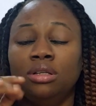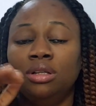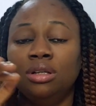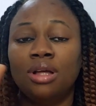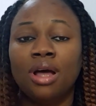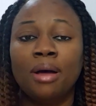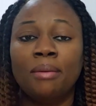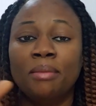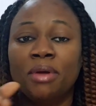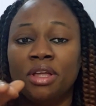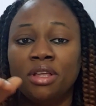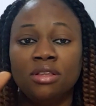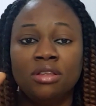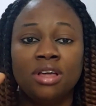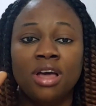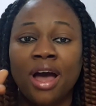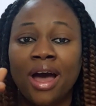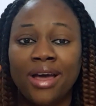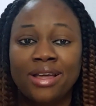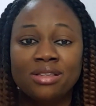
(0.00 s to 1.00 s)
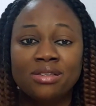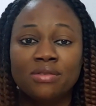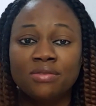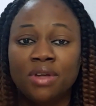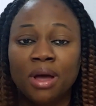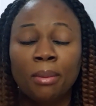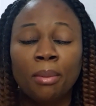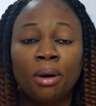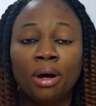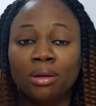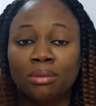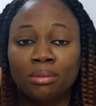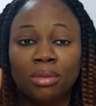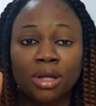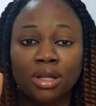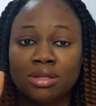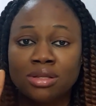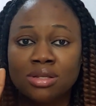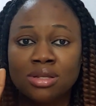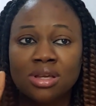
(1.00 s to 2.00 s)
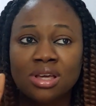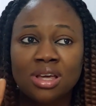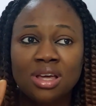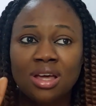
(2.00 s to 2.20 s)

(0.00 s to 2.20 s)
the height of the apartment.